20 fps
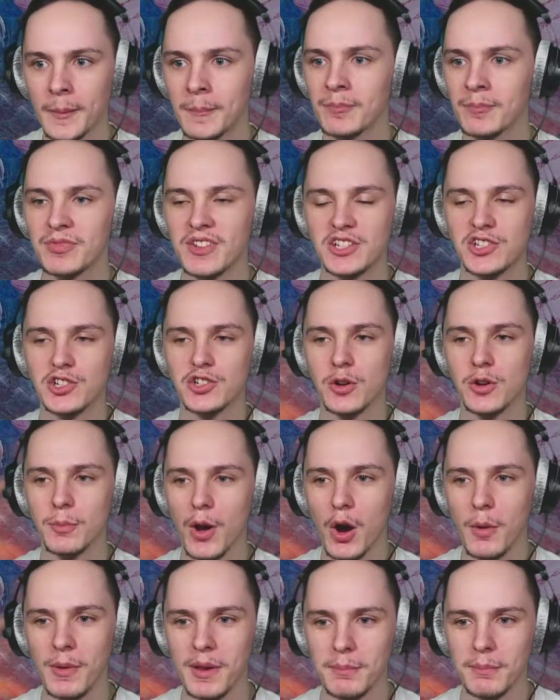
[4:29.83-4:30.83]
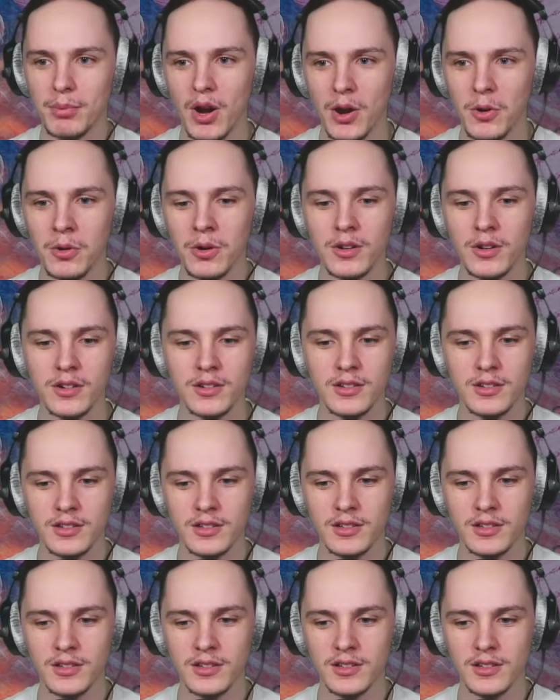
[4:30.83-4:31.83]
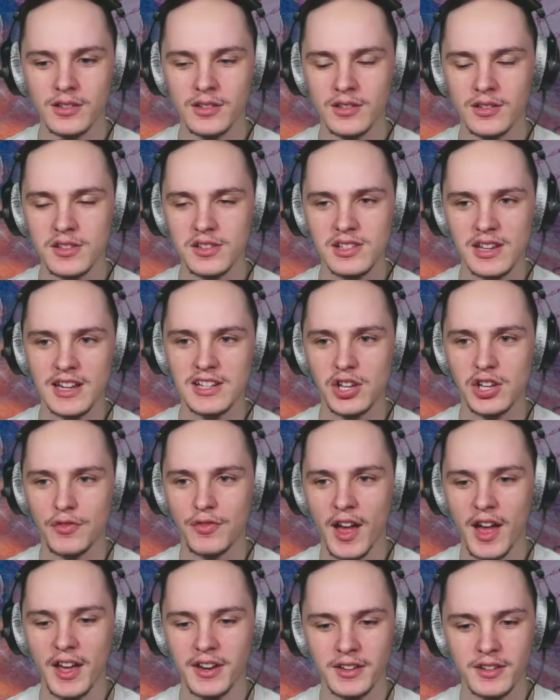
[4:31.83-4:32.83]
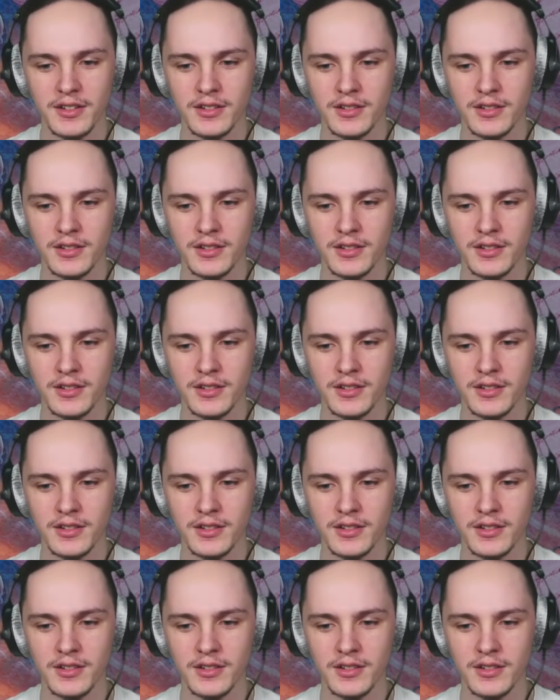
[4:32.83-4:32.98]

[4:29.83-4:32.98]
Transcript: This is your moment, bro. Slice off her head.